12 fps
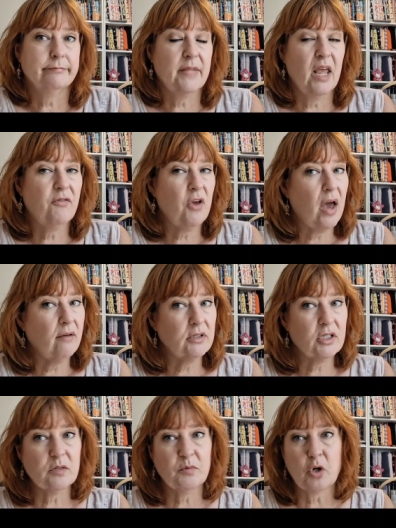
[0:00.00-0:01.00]
if you
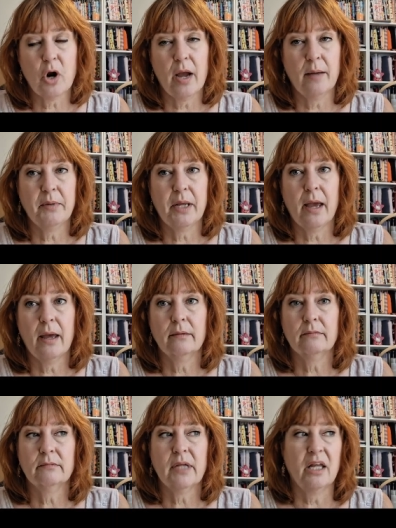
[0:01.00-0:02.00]
haven't subscribed yet
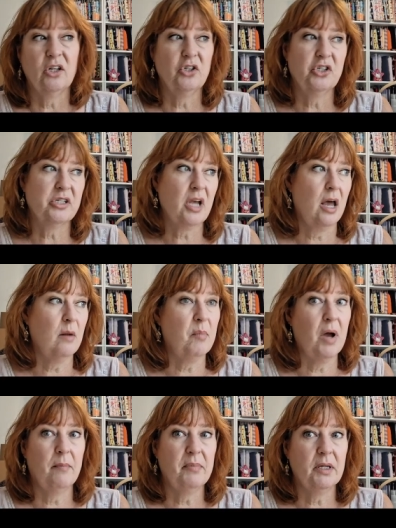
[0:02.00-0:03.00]
and you just kind of
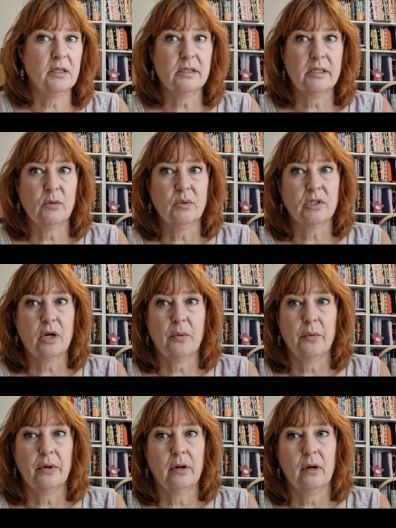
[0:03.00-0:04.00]
pop in to see what's
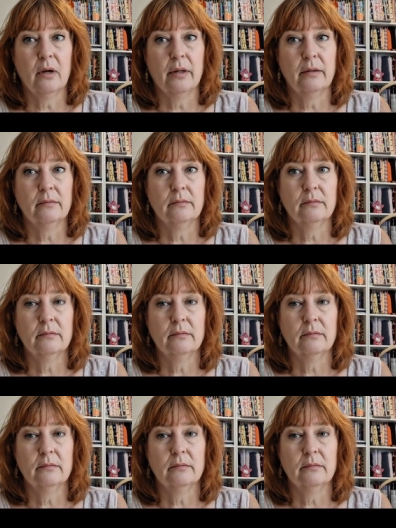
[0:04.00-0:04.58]
going on,